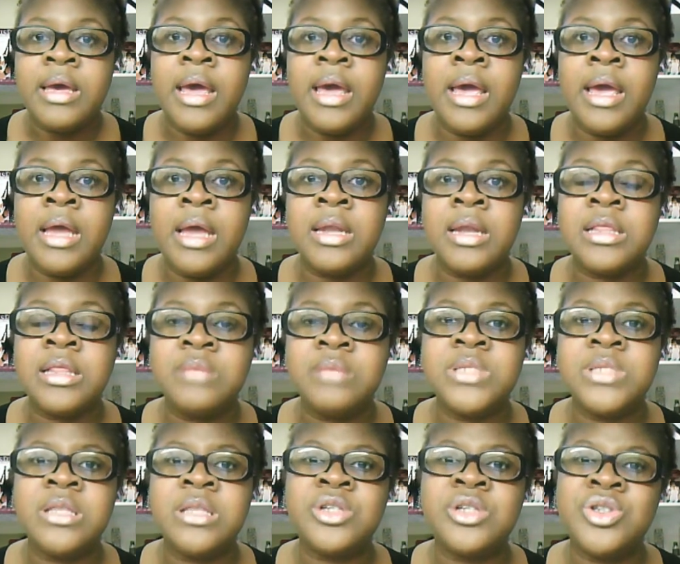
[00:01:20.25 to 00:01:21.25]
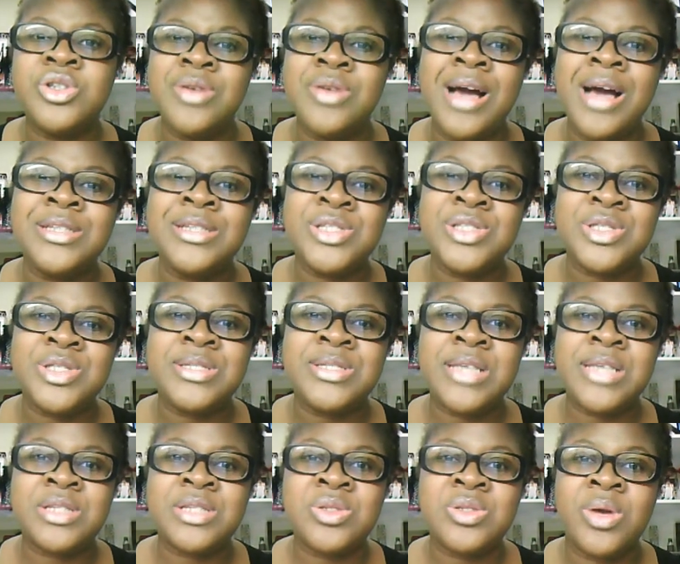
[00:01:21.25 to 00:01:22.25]
and let them see that you're not just a
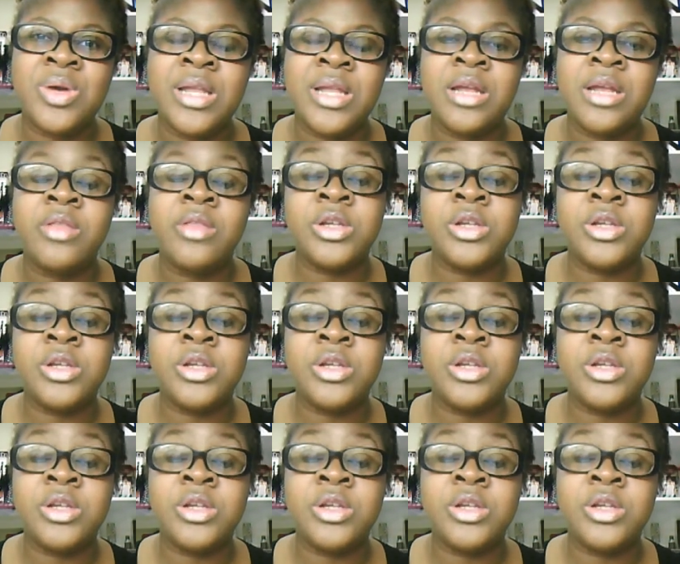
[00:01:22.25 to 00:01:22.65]
sex toy lady,